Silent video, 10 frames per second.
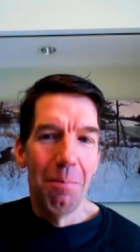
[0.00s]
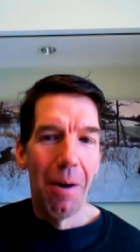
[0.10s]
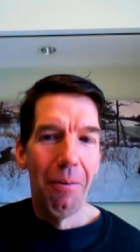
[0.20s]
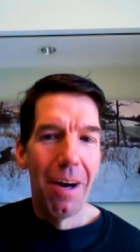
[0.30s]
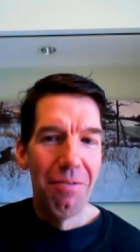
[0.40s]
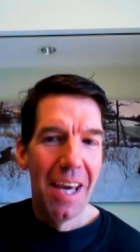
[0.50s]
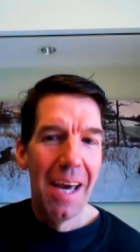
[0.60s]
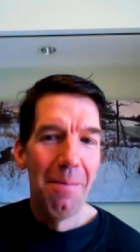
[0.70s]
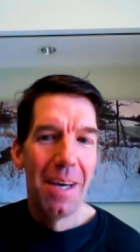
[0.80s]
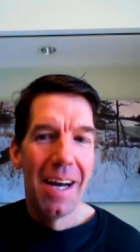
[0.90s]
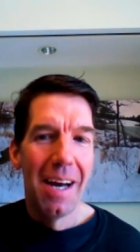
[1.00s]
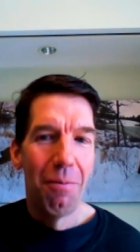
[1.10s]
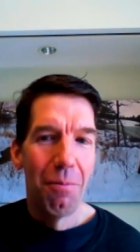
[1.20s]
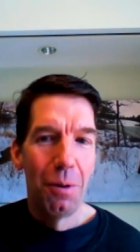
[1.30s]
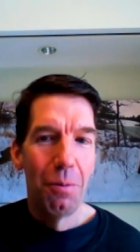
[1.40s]
my wife Tammy and
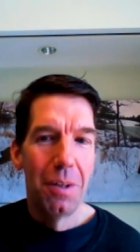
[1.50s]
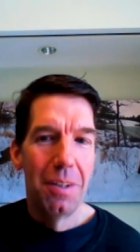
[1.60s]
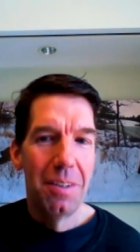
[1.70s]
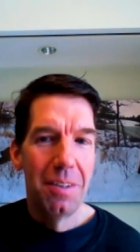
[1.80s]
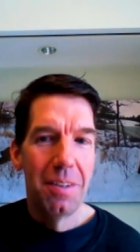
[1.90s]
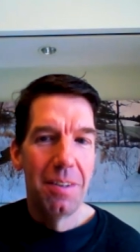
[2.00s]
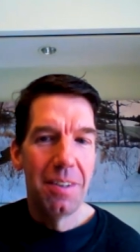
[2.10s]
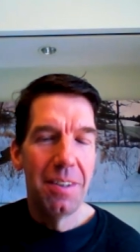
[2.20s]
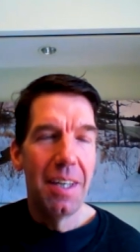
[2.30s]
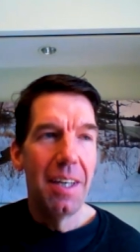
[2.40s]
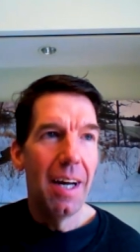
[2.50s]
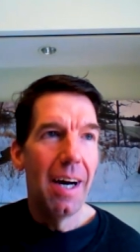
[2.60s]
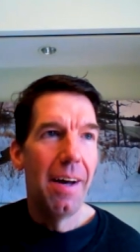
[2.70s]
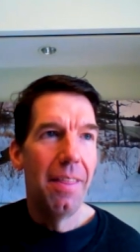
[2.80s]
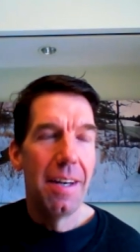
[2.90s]
I, we would sit
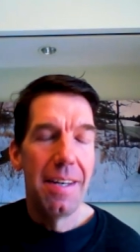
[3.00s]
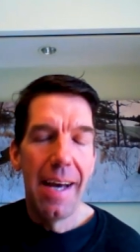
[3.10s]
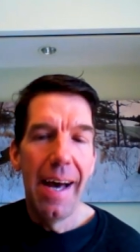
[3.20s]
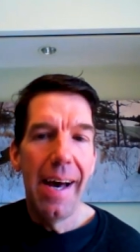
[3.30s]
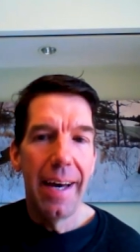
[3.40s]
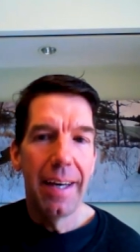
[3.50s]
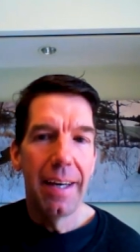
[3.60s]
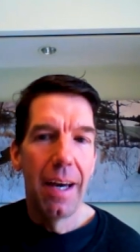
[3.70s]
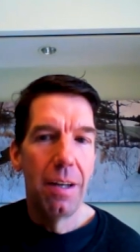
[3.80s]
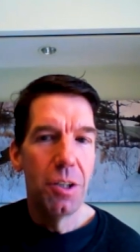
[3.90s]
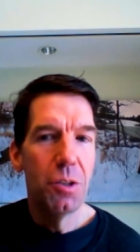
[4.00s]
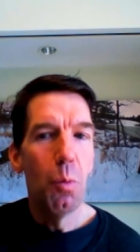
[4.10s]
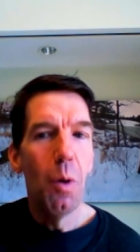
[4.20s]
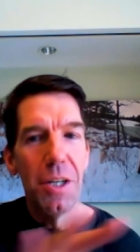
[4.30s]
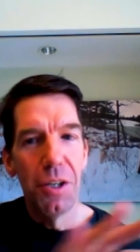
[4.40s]
on the deck and just
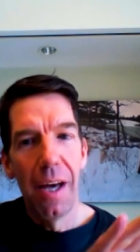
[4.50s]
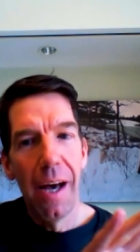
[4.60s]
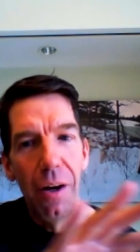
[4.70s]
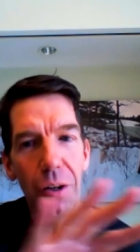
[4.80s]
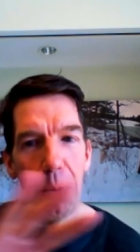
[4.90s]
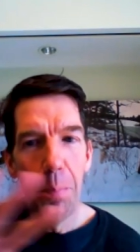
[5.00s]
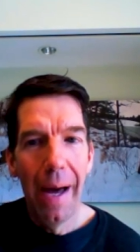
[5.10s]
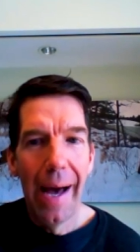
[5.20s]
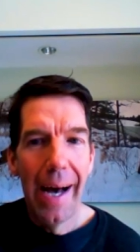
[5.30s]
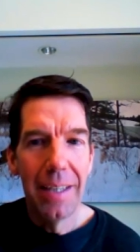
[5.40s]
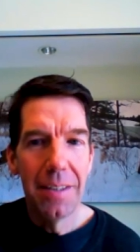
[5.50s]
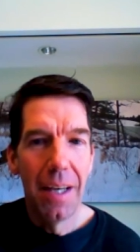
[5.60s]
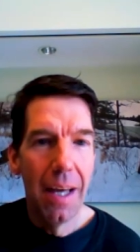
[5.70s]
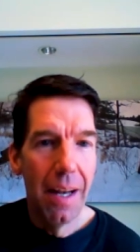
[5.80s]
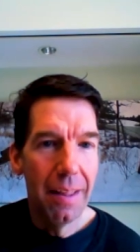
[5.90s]
watch the elk pass.
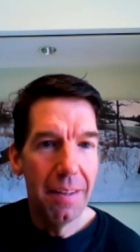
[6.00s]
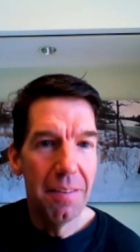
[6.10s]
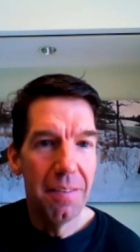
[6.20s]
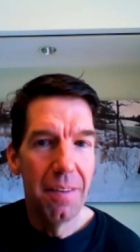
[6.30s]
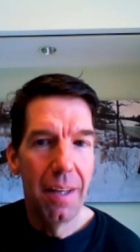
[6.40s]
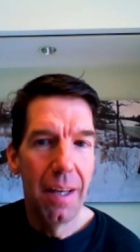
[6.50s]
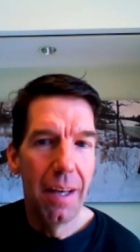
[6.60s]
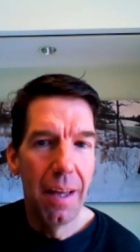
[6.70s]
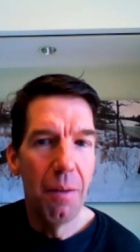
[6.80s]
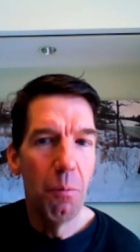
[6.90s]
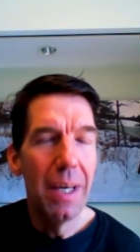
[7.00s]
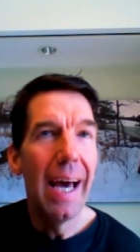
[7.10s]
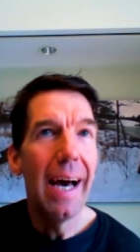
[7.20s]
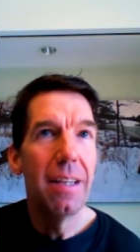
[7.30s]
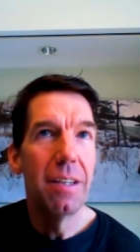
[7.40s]
And at this, we
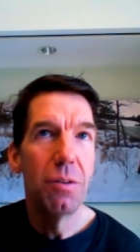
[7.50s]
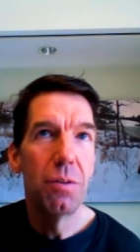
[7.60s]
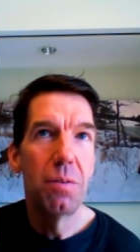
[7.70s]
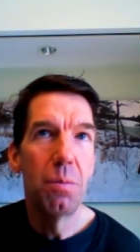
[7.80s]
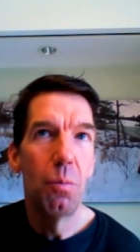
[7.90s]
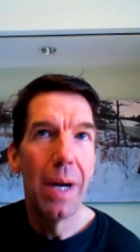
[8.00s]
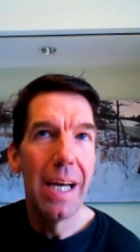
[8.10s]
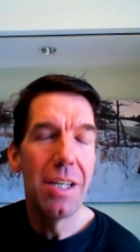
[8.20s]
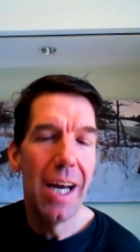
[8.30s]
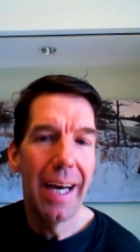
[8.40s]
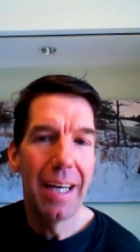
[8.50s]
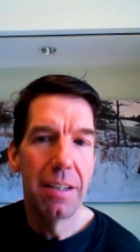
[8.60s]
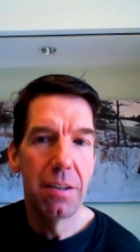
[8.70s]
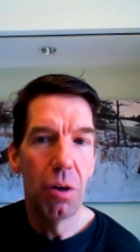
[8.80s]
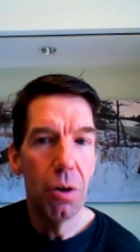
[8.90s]
had these rain
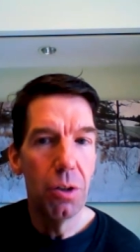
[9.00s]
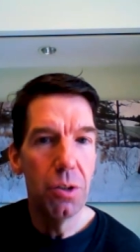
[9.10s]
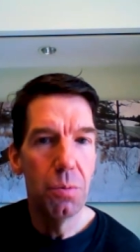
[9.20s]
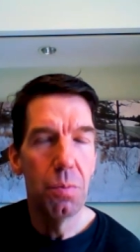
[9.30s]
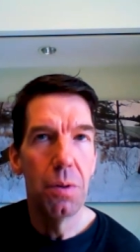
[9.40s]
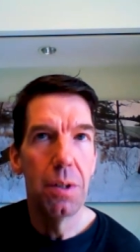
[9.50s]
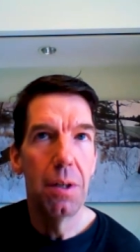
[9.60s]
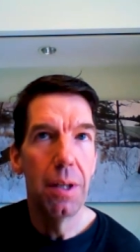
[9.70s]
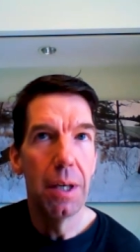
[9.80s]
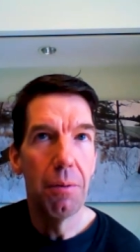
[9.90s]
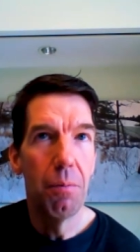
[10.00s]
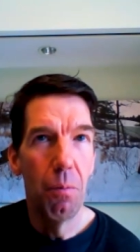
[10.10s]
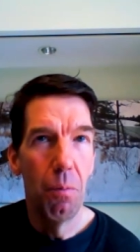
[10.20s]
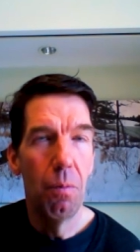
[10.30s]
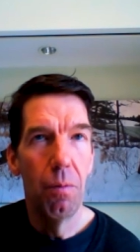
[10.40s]
jackets. Hers were like,
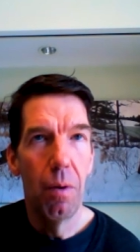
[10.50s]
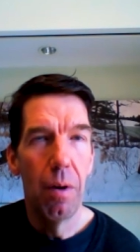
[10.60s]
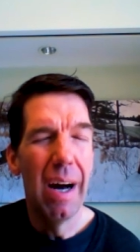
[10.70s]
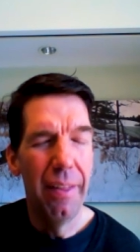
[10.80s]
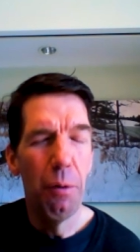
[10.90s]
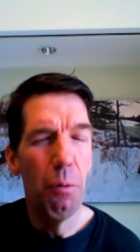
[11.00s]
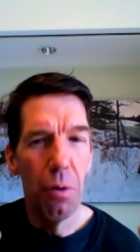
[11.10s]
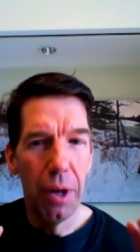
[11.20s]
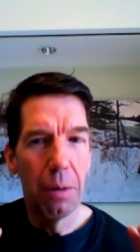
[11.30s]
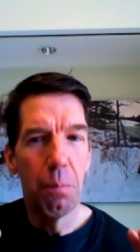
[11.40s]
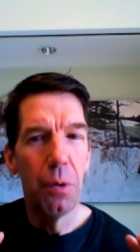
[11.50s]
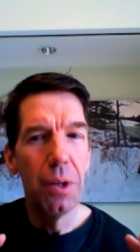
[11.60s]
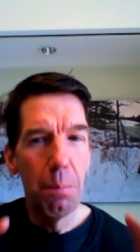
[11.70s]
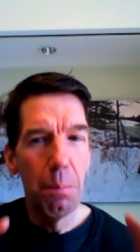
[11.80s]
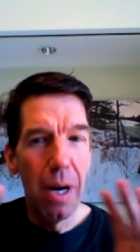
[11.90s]
they were like
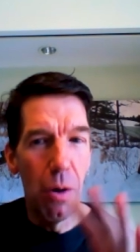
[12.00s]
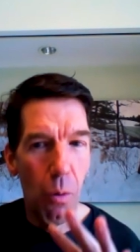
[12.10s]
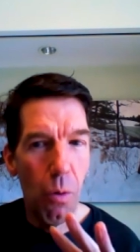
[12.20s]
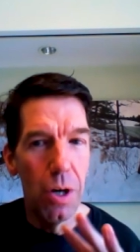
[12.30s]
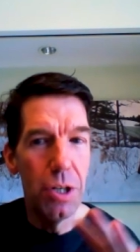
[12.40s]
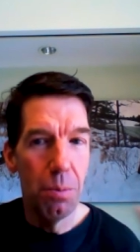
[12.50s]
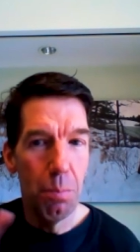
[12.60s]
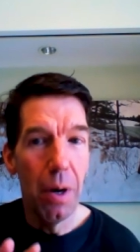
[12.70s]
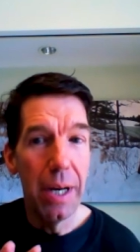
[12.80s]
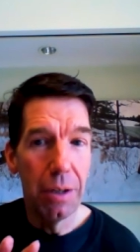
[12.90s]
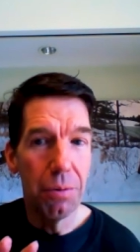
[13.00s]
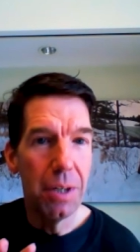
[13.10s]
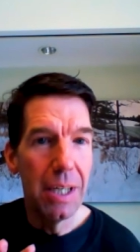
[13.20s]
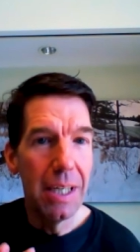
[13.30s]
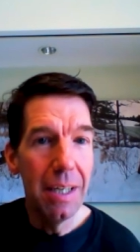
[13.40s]
really bright orange and bright
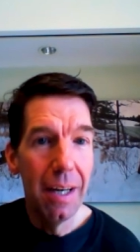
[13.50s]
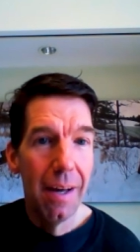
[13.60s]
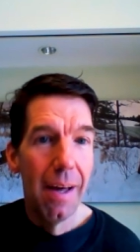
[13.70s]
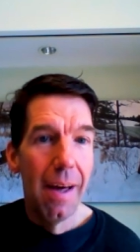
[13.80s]
green. Oh